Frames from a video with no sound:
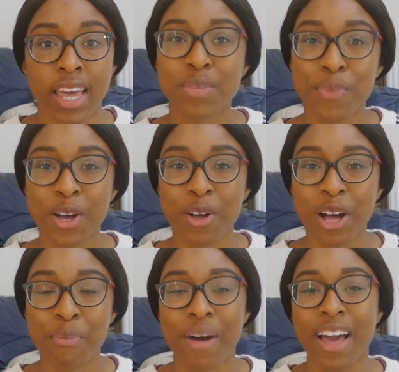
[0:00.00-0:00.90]
It's a book
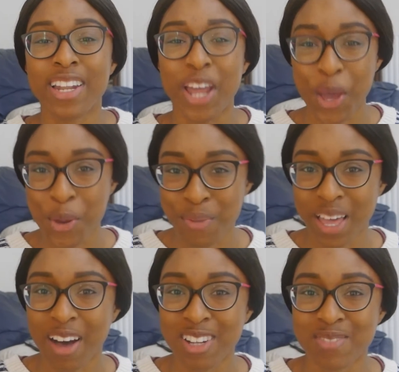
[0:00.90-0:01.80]
by
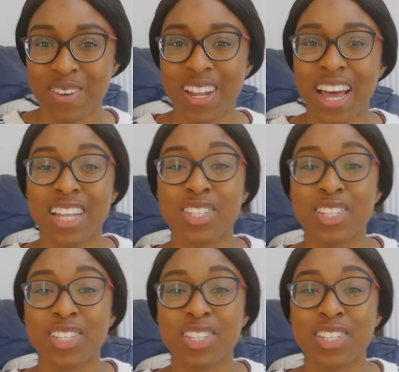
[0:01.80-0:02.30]
Naomi Alderman and